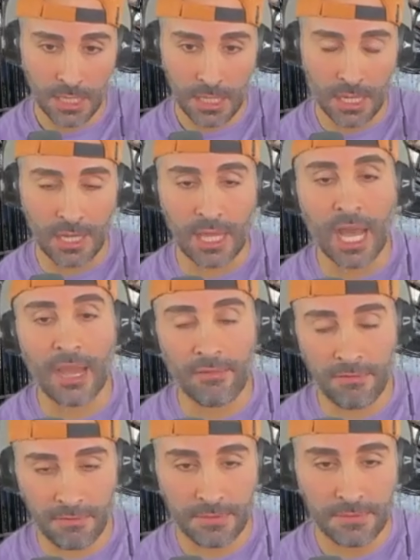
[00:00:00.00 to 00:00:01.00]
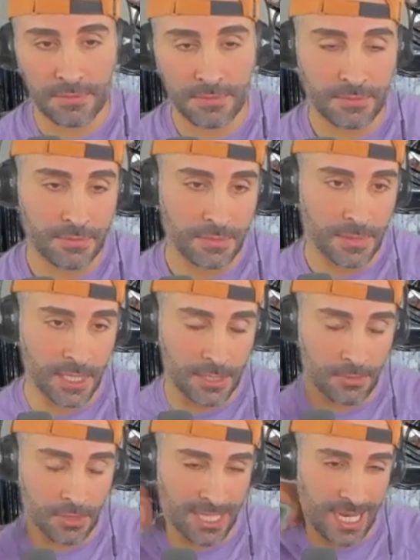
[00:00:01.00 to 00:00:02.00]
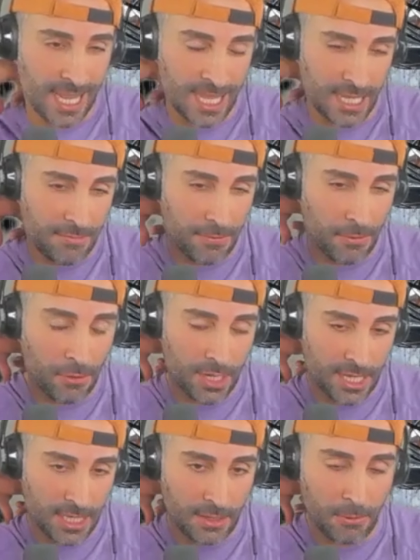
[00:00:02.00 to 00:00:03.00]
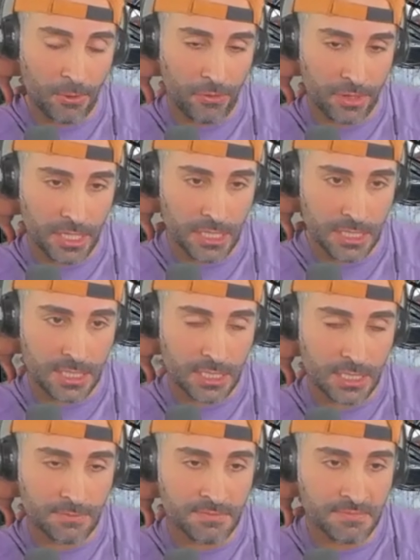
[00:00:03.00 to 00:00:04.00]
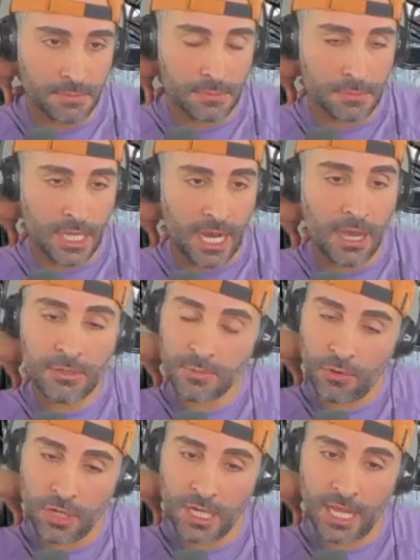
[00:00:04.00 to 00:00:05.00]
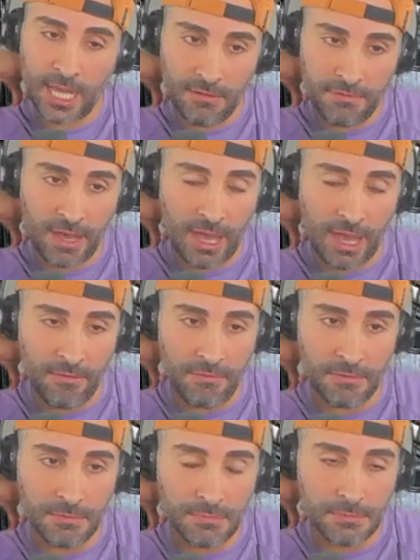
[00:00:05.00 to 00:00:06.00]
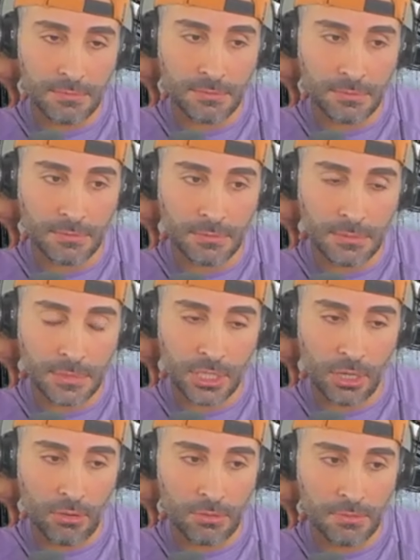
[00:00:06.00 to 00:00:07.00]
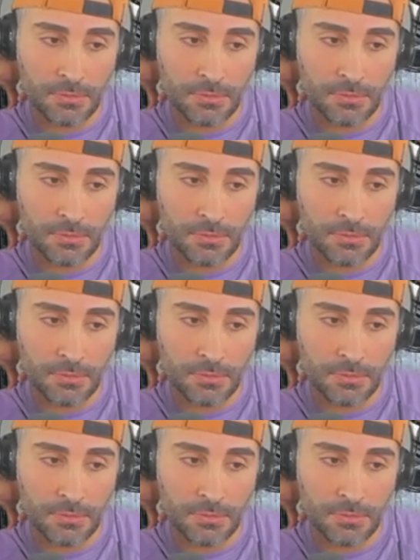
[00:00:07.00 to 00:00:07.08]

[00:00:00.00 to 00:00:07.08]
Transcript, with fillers: alive. This was in 84 that they were released. And I was born in 85. So,